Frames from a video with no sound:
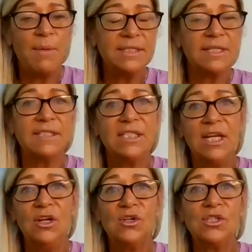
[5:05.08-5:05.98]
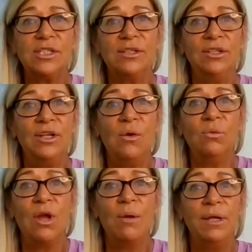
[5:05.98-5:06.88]
momentous years you
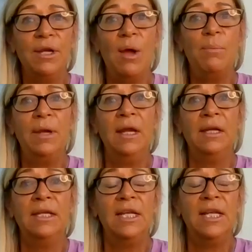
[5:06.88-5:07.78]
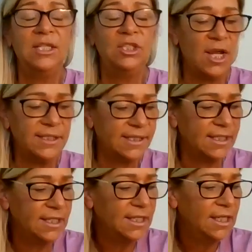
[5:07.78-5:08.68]
know coming yeah. up and it, it
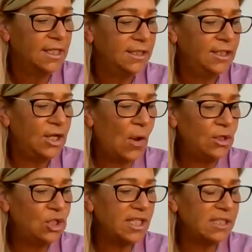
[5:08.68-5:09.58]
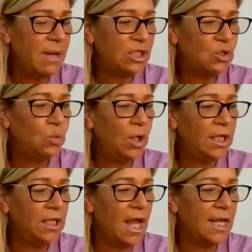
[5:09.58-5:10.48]
just you know it just makes you
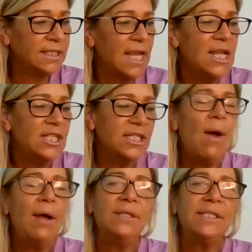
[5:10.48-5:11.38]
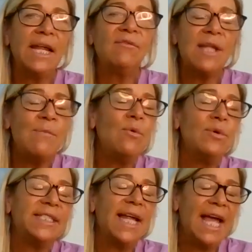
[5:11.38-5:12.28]
realize so i would say if someone
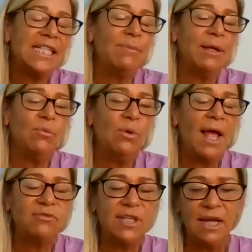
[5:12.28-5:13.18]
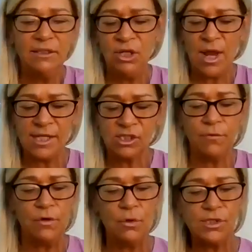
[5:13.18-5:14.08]
was to ask me we'll have to you know ask
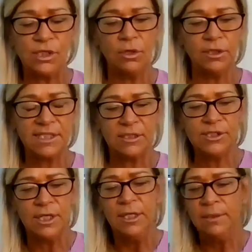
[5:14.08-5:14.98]
our viewers or our listeners